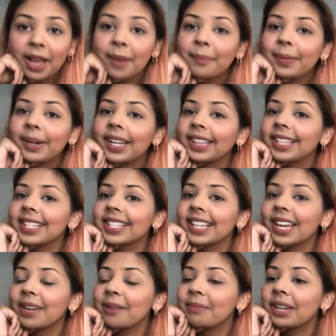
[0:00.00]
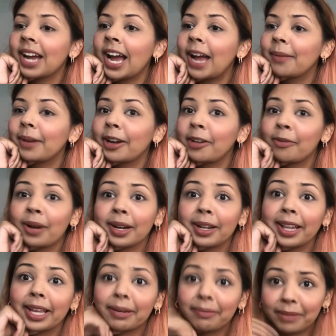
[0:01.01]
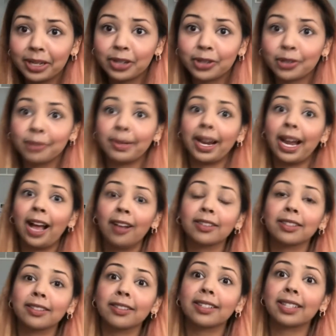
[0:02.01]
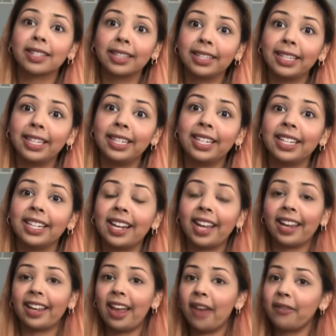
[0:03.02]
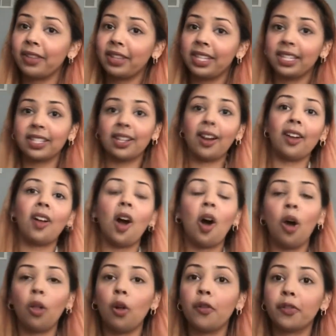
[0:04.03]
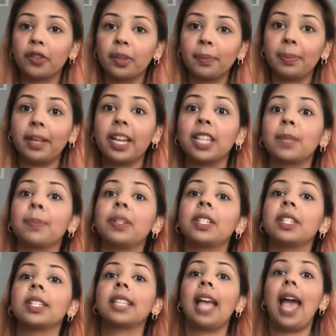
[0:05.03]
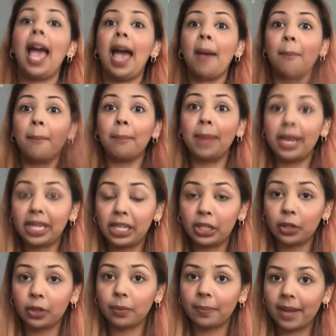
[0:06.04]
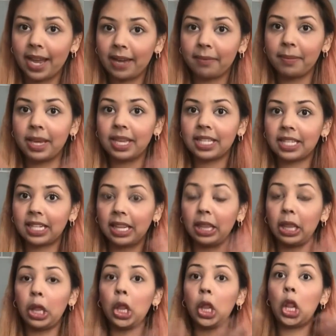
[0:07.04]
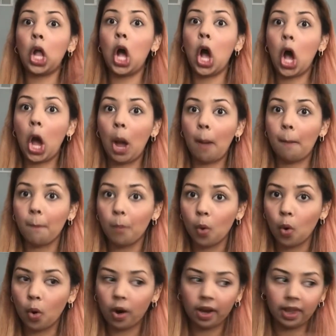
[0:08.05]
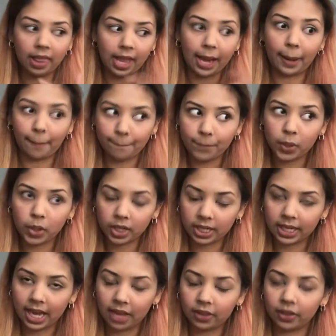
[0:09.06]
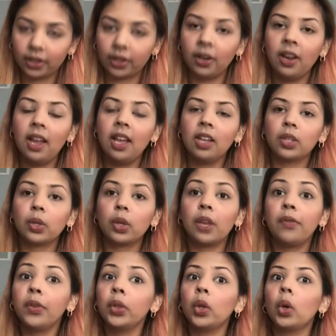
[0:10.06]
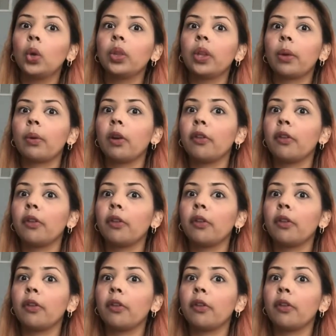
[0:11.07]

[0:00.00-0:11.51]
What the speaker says: but at the same time, I want to like make sure my house looks clean and like everything's not all over the place, but just making your bed makes it a lot more like put together. So even though there were a